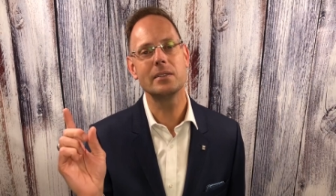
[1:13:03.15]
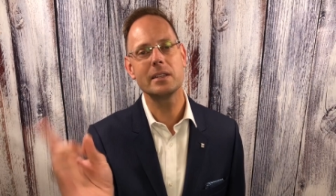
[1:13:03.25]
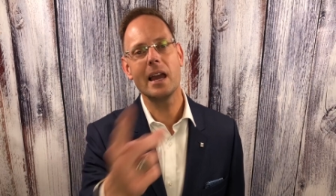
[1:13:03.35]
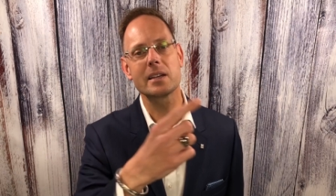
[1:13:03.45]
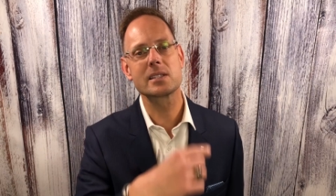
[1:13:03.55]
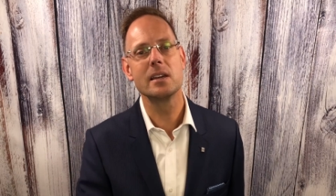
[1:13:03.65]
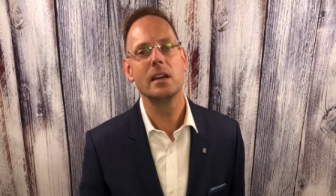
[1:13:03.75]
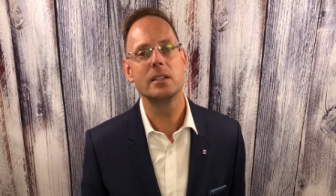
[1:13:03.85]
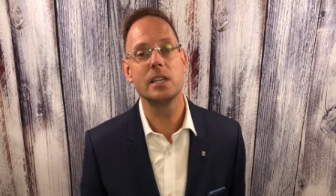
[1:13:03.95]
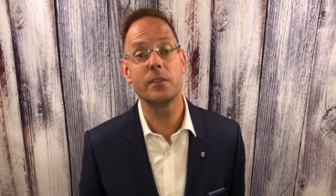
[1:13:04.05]
the next
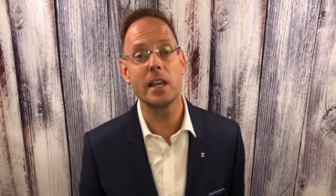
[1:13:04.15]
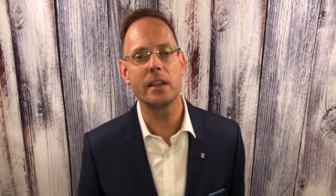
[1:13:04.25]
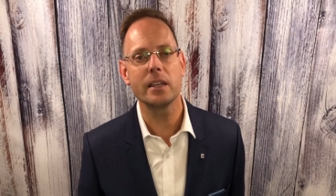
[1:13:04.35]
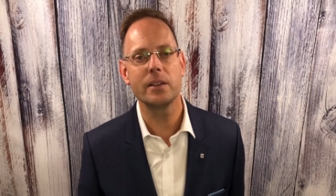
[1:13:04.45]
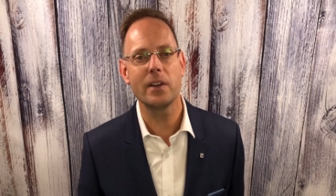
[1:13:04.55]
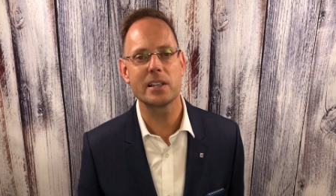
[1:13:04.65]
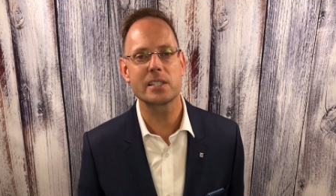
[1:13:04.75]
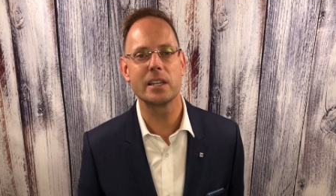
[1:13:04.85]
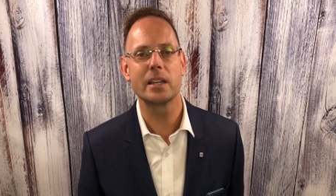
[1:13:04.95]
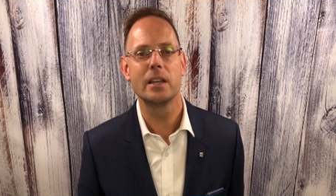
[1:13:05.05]
dividend
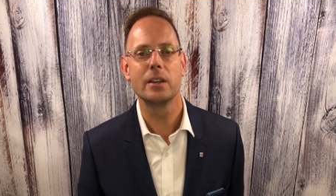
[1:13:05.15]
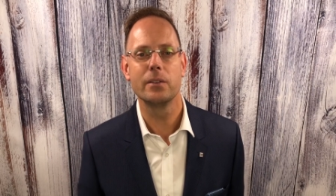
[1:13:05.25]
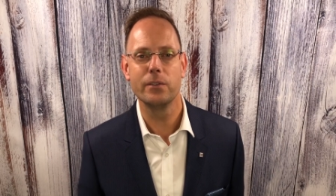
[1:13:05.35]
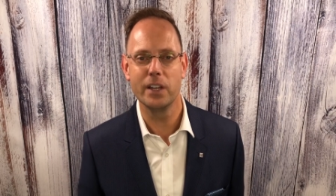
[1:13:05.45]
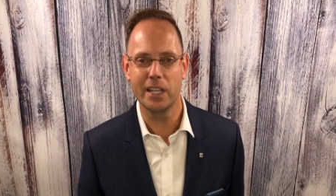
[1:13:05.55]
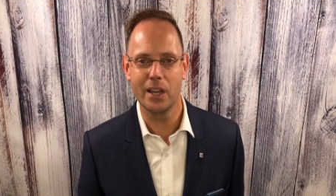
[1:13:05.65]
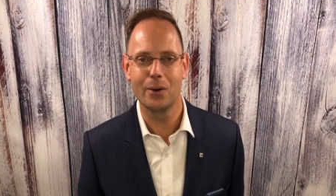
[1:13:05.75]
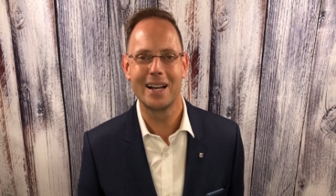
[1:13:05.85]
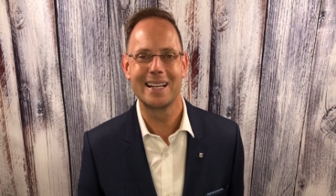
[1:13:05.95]
investing video.